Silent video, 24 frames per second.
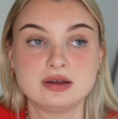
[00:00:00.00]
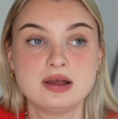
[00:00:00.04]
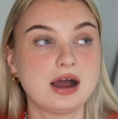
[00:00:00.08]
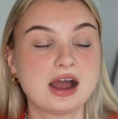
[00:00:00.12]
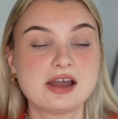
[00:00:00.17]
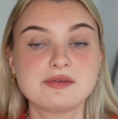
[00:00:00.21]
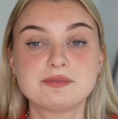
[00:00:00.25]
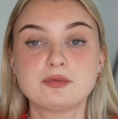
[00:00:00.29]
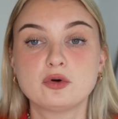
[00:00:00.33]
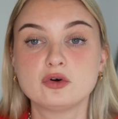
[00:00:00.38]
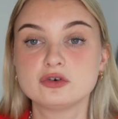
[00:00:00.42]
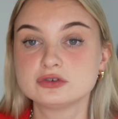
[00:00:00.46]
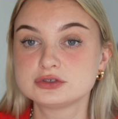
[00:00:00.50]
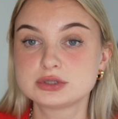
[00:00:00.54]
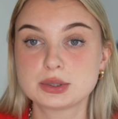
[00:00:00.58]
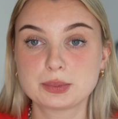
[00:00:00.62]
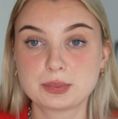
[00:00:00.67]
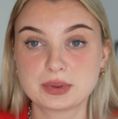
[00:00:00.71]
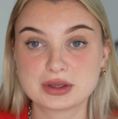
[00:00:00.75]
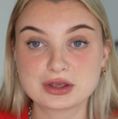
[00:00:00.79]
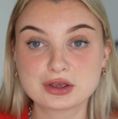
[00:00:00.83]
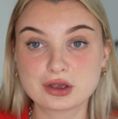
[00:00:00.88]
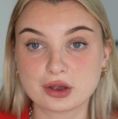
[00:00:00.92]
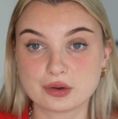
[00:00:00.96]
I've also
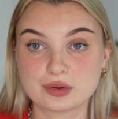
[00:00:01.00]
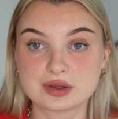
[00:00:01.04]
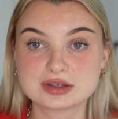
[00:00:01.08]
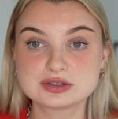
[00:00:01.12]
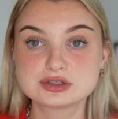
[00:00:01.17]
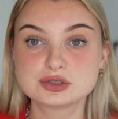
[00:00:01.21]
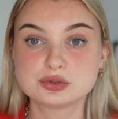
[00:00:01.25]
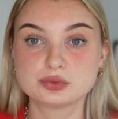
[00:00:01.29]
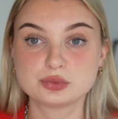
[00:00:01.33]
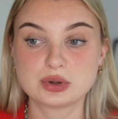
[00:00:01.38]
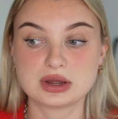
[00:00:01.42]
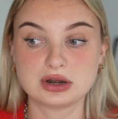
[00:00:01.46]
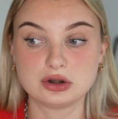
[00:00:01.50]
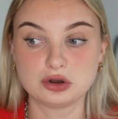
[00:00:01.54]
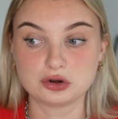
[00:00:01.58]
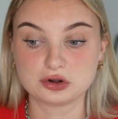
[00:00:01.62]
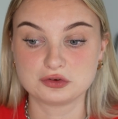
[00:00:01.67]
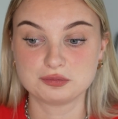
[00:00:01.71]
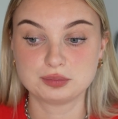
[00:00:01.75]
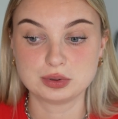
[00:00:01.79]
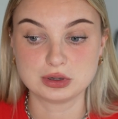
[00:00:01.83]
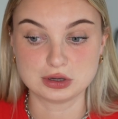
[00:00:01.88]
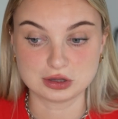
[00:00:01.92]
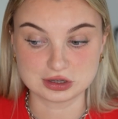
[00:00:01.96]
been going to a lot
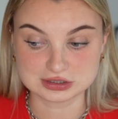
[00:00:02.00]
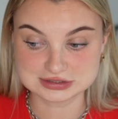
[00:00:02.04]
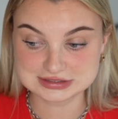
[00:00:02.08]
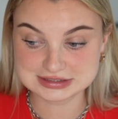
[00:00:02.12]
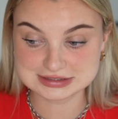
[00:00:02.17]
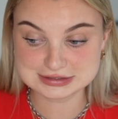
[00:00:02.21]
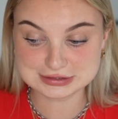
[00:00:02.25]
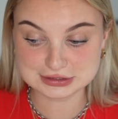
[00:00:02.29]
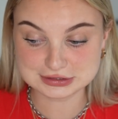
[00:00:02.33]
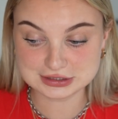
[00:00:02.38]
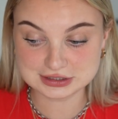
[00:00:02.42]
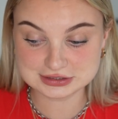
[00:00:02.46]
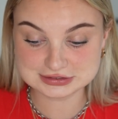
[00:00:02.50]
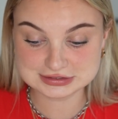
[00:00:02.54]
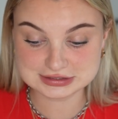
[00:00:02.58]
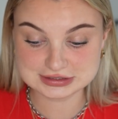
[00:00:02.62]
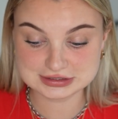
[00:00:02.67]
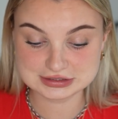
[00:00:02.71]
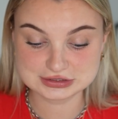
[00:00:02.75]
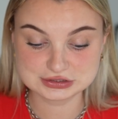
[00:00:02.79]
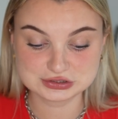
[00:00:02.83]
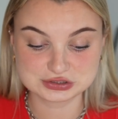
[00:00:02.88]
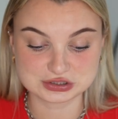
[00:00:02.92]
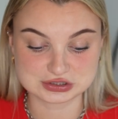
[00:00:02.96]
of Pilates
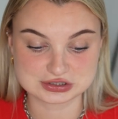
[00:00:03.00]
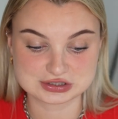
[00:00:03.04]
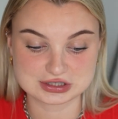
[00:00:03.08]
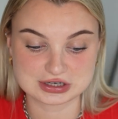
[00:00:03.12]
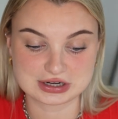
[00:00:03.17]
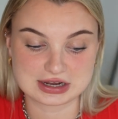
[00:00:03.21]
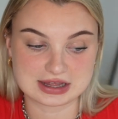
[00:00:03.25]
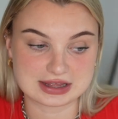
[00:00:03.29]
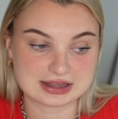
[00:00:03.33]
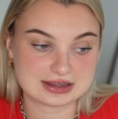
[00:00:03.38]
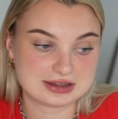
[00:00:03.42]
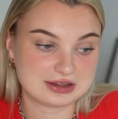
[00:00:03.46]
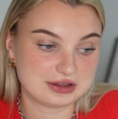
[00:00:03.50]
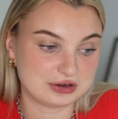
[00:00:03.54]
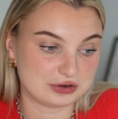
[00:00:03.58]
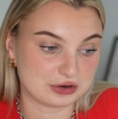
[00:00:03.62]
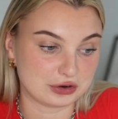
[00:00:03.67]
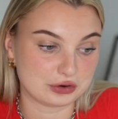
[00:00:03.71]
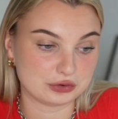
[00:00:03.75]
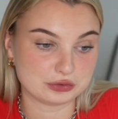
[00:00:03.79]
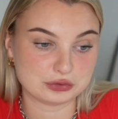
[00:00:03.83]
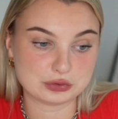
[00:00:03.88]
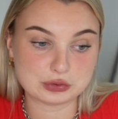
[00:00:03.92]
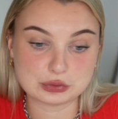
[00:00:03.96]
classes just to like, you
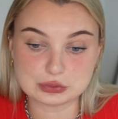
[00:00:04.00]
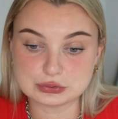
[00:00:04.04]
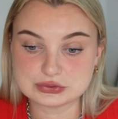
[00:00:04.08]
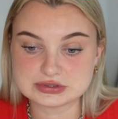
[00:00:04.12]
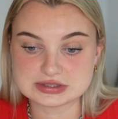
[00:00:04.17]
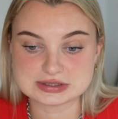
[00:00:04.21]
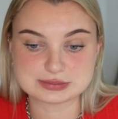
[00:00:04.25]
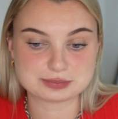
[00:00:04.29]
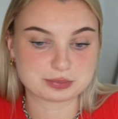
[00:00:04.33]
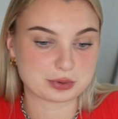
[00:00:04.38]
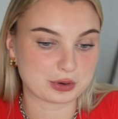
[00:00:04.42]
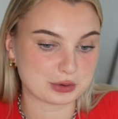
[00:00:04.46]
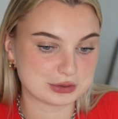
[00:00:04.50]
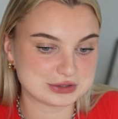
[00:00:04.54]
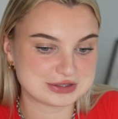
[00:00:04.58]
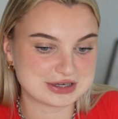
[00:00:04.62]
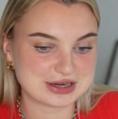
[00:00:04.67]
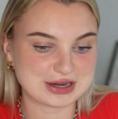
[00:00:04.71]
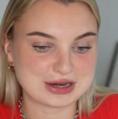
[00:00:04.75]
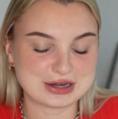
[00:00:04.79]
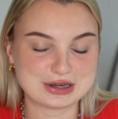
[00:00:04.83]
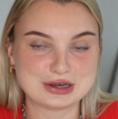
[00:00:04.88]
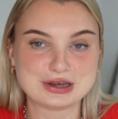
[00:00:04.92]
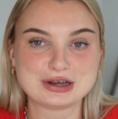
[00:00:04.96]
know, use this
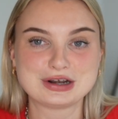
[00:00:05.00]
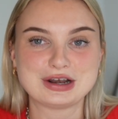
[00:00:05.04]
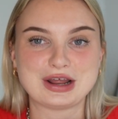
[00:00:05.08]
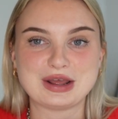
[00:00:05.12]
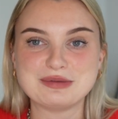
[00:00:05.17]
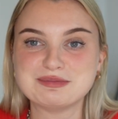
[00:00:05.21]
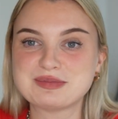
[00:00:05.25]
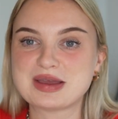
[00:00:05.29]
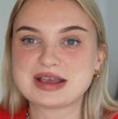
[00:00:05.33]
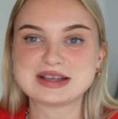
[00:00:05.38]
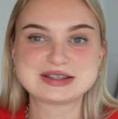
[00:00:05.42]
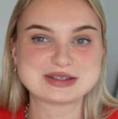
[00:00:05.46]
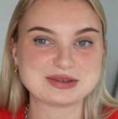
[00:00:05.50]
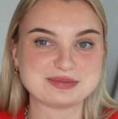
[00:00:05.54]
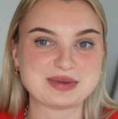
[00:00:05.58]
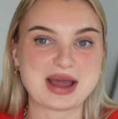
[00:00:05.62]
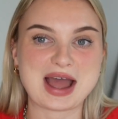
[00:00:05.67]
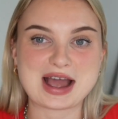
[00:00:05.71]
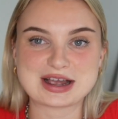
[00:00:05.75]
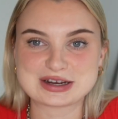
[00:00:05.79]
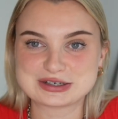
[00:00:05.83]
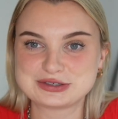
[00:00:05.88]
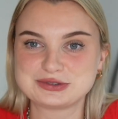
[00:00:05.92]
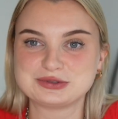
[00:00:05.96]
protein and like make some
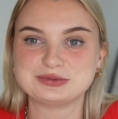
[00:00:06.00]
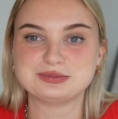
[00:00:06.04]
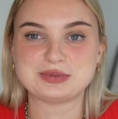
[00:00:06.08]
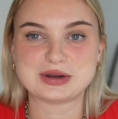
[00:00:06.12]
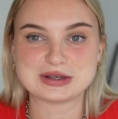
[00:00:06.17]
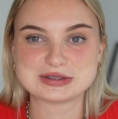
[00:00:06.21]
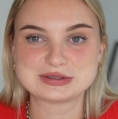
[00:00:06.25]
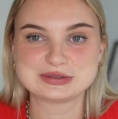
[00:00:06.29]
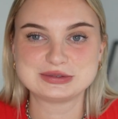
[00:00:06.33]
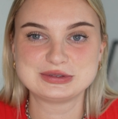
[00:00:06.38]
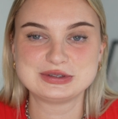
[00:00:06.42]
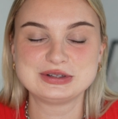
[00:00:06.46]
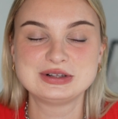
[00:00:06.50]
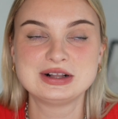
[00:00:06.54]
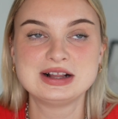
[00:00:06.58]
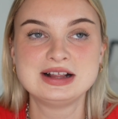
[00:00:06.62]
actual muscle.